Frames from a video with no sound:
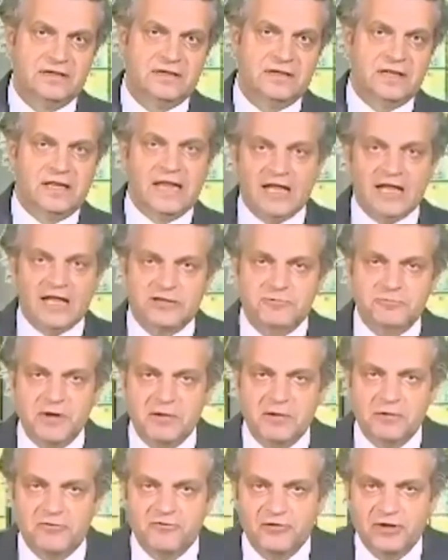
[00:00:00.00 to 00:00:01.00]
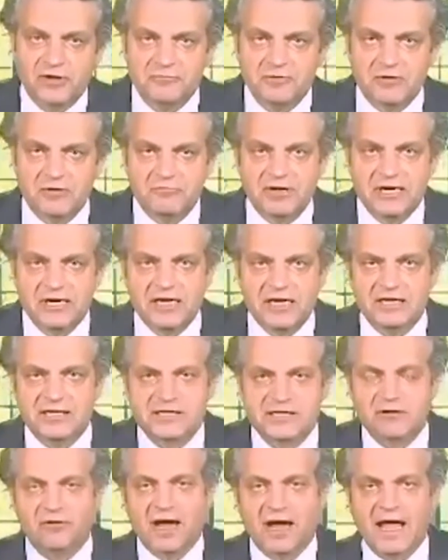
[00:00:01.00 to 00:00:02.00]
Last week, we, we
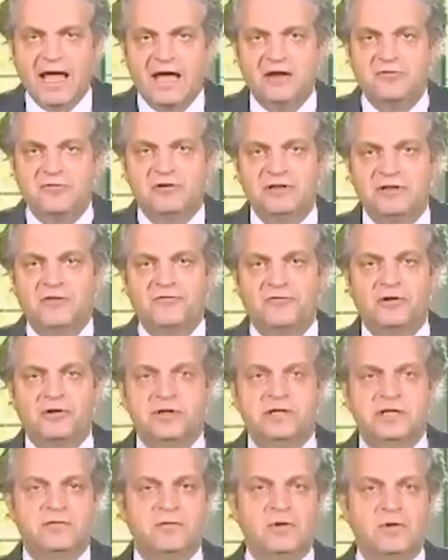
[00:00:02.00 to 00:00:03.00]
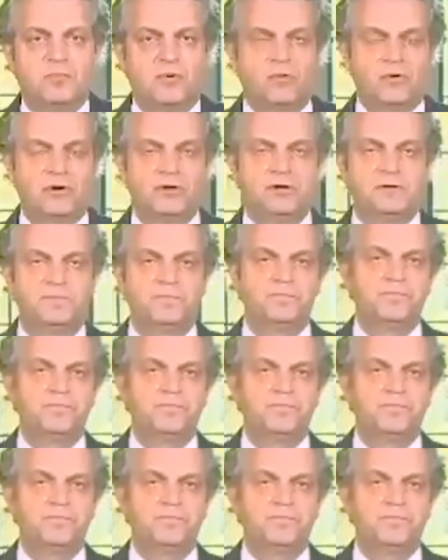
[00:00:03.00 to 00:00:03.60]
released our annual diversity report,